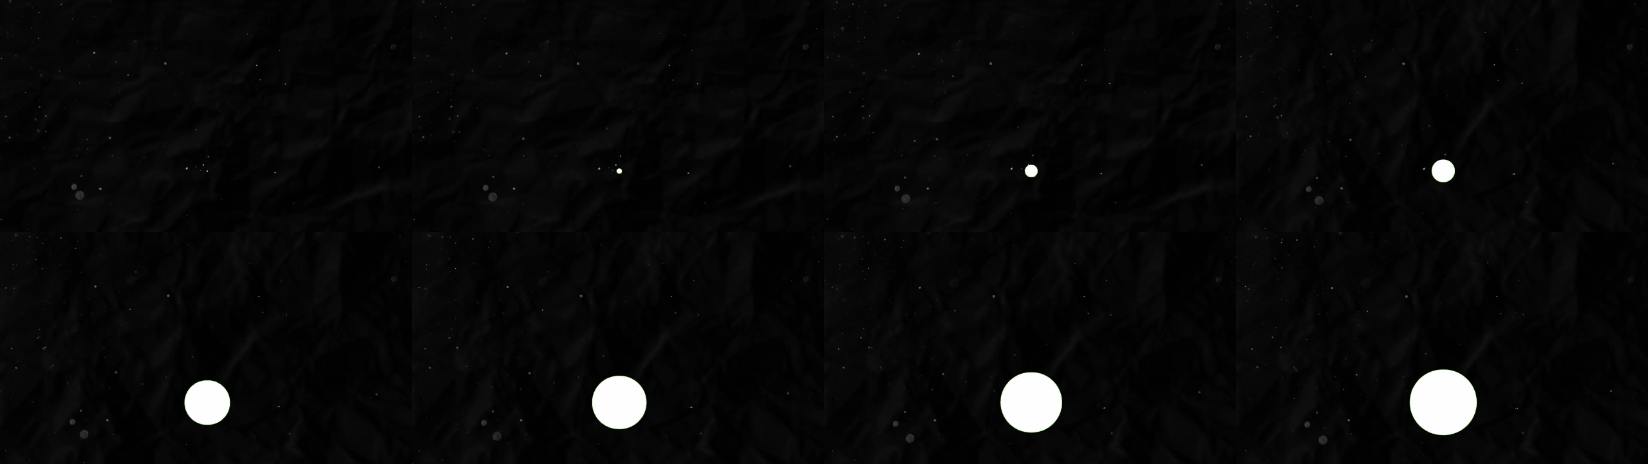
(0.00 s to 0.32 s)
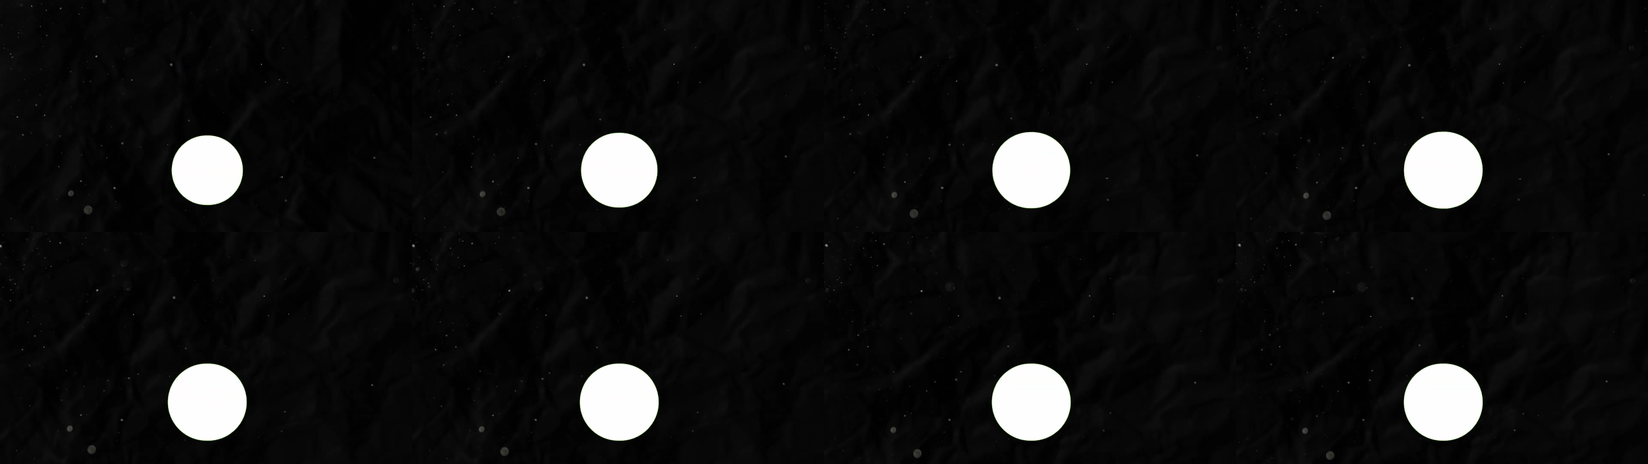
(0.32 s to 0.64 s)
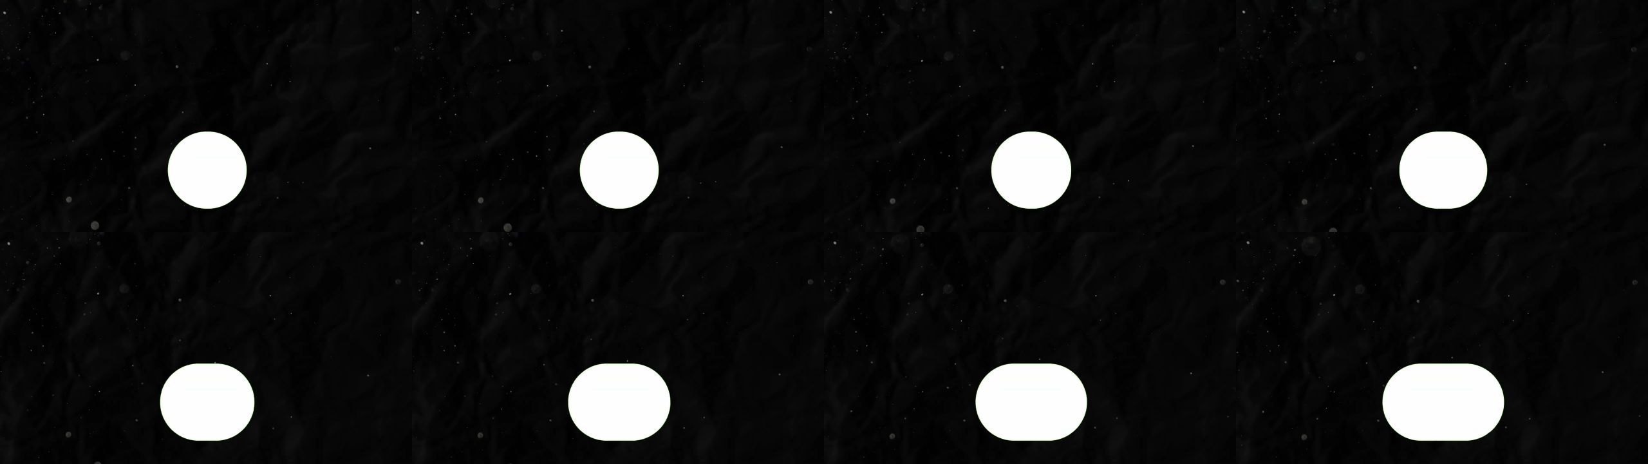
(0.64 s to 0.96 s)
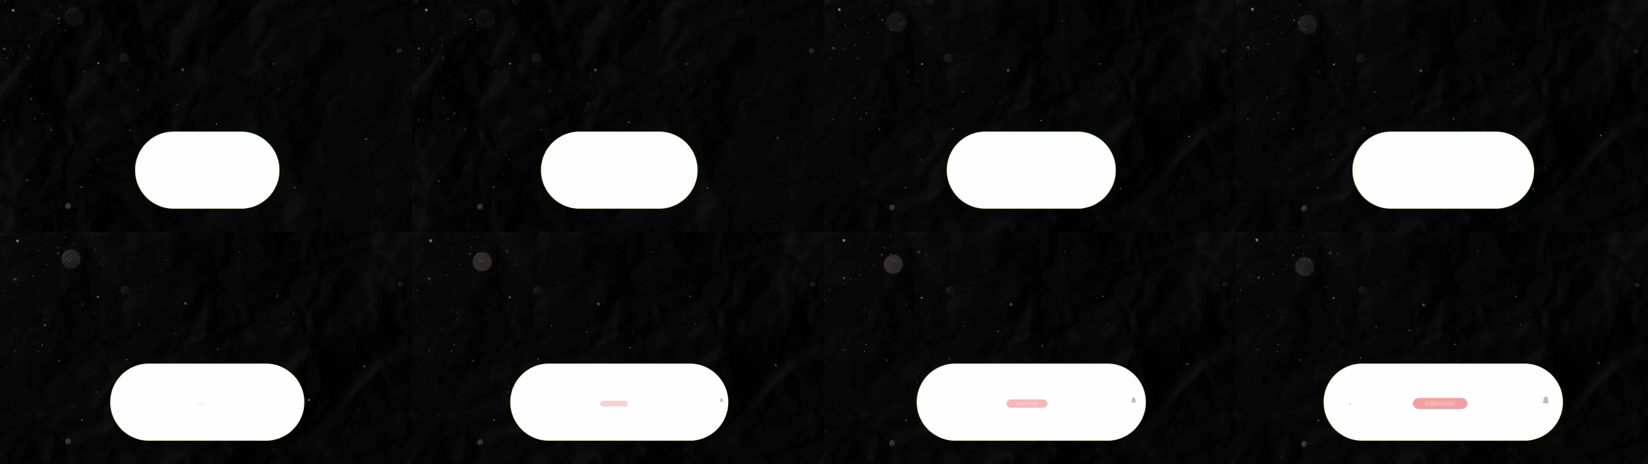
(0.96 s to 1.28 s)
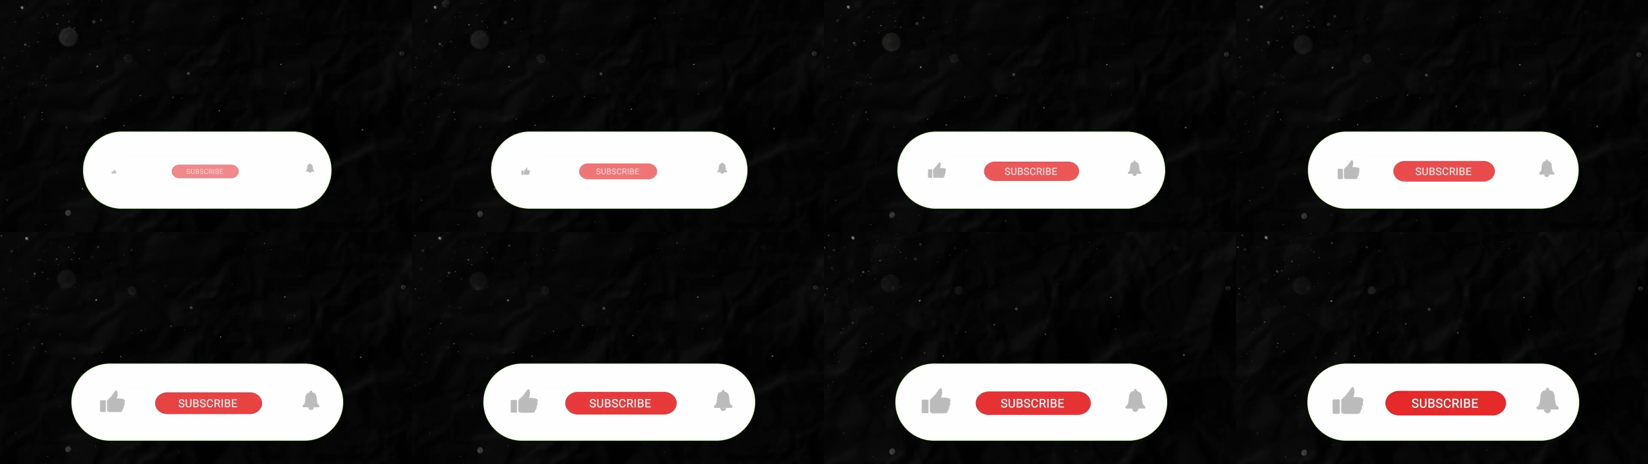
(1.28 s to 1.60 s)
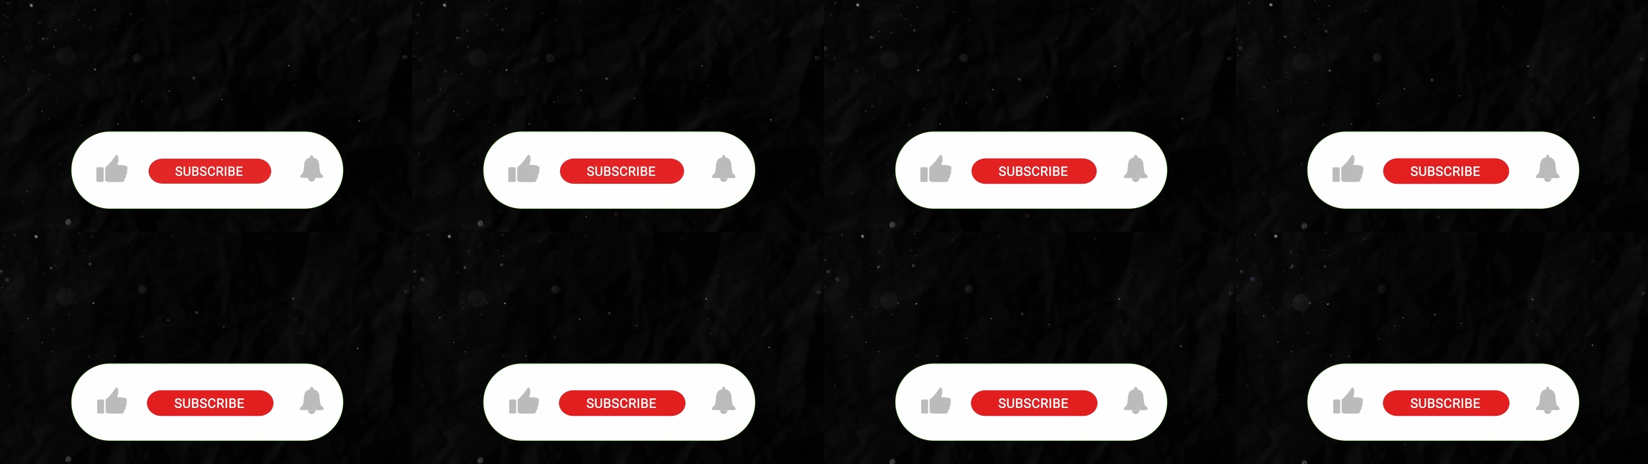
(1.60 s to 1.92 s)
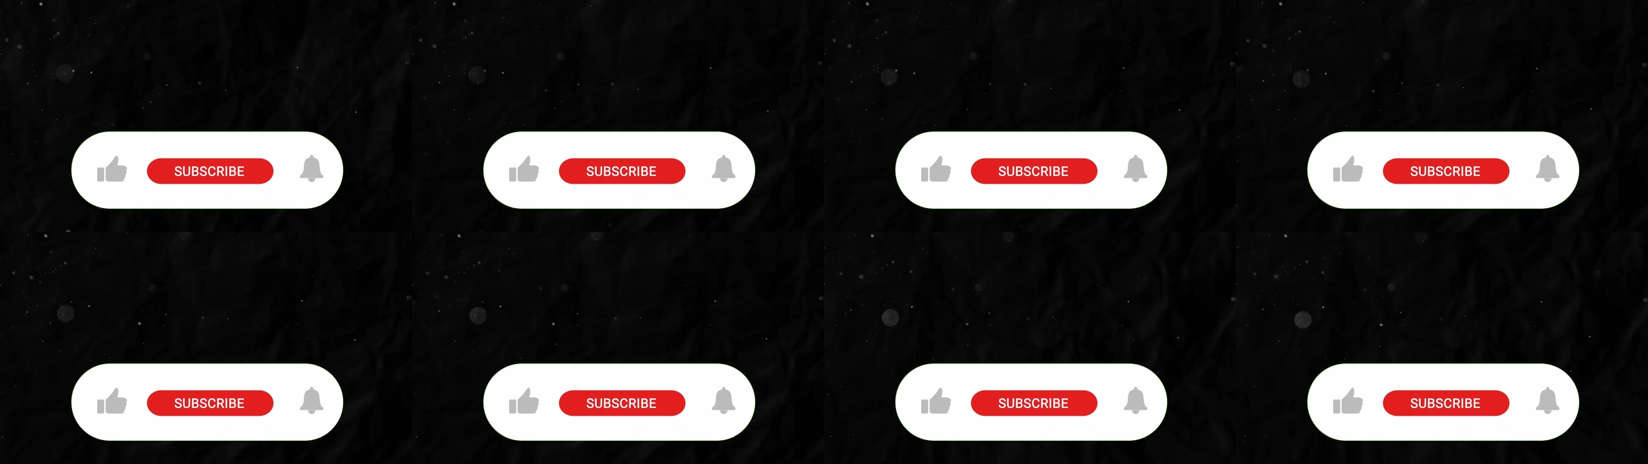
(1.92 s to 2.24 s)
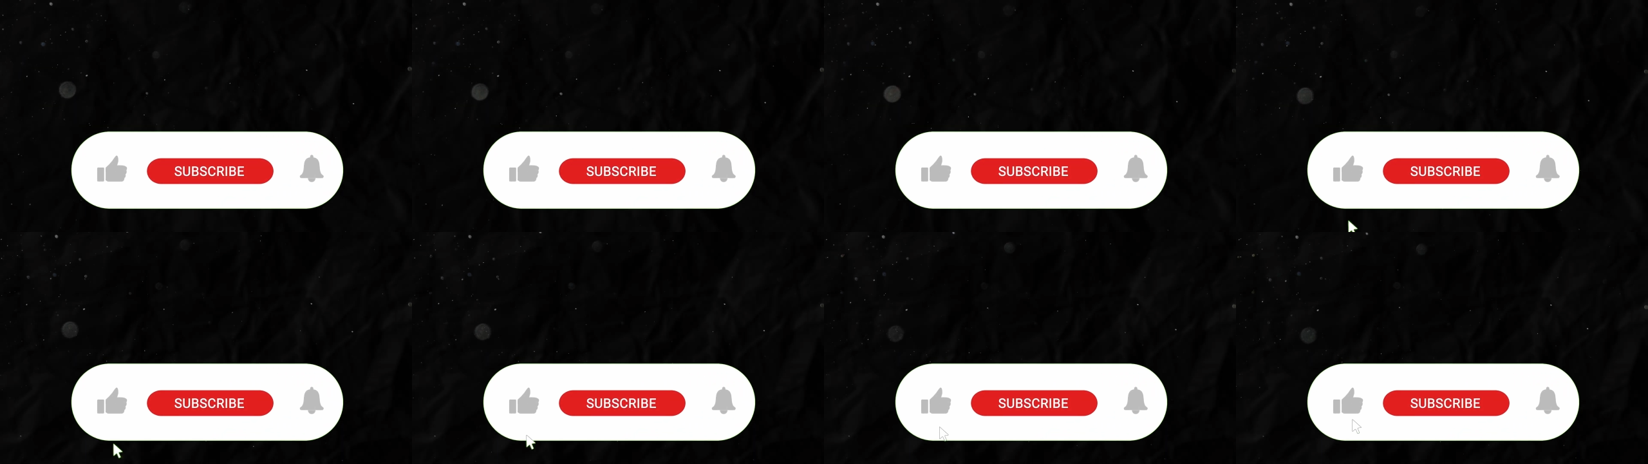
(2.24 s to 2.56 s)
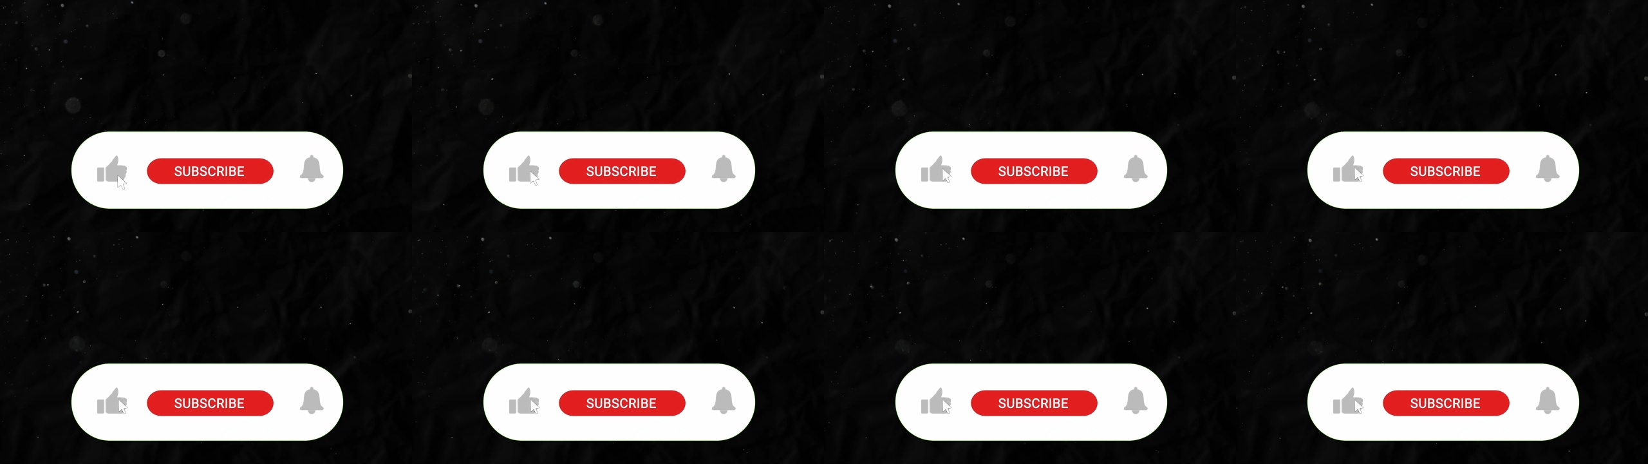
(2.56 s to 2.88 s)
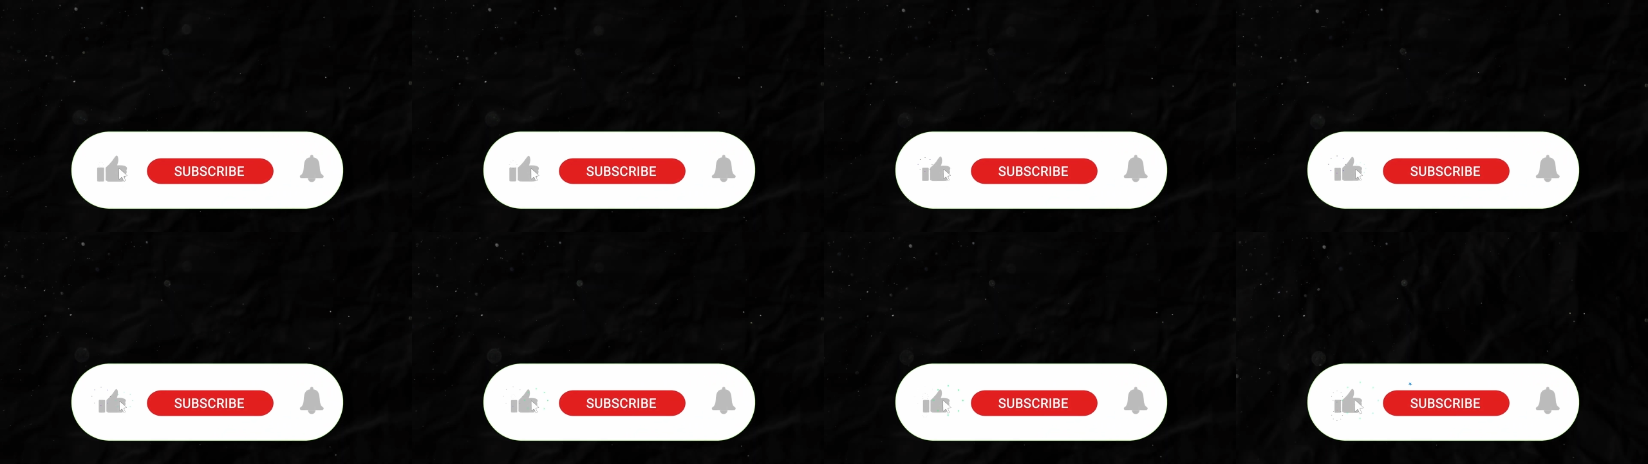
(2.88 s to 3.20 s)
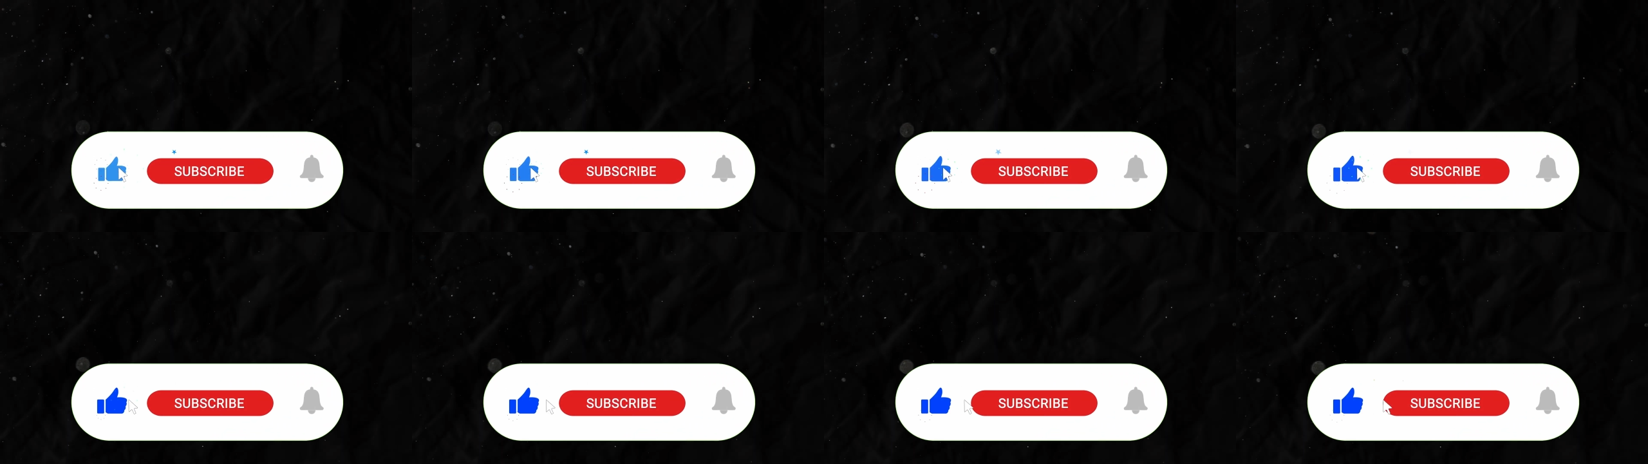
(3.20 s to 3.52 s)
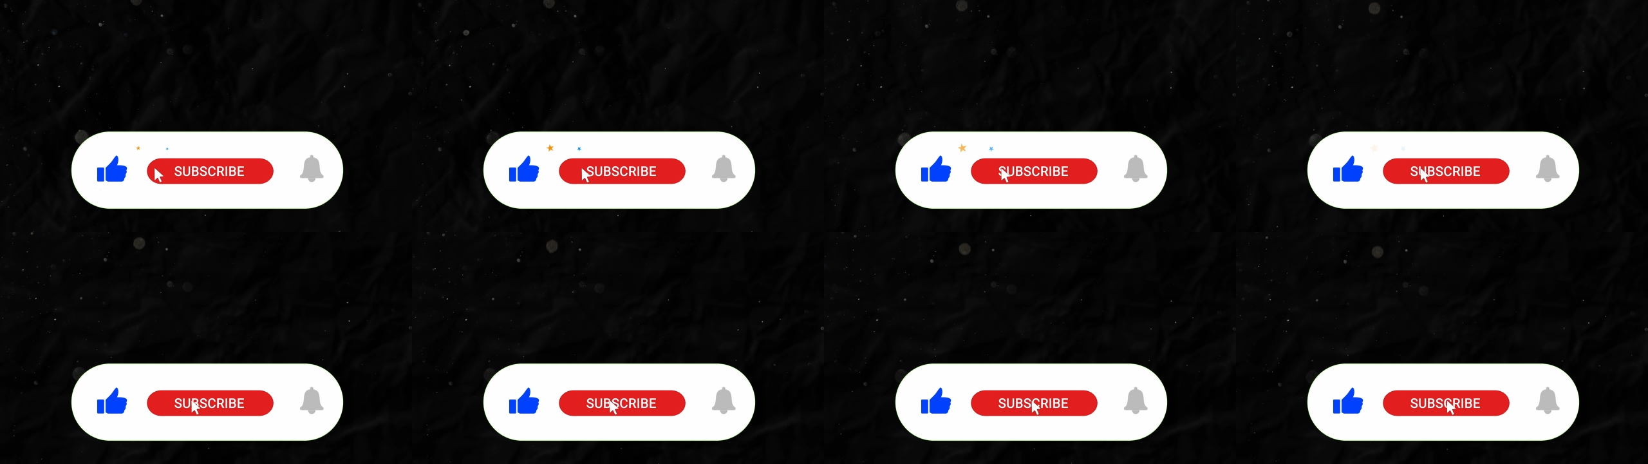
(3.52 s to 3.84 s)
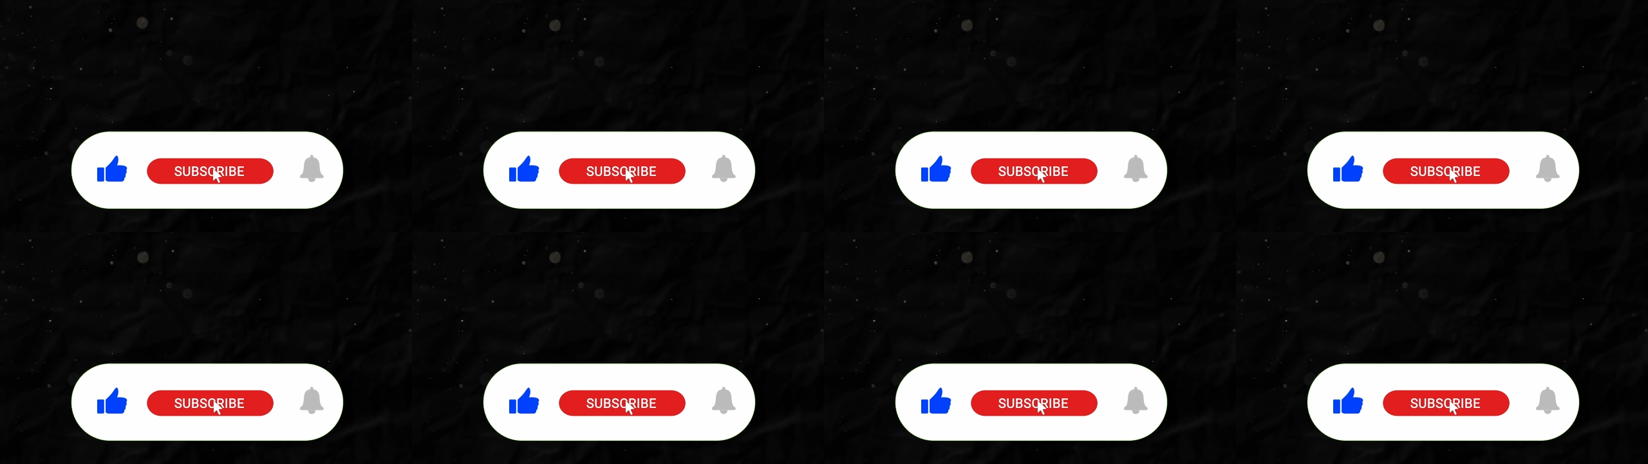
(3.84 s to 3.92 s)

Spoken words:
Nobody's mouth can be seen.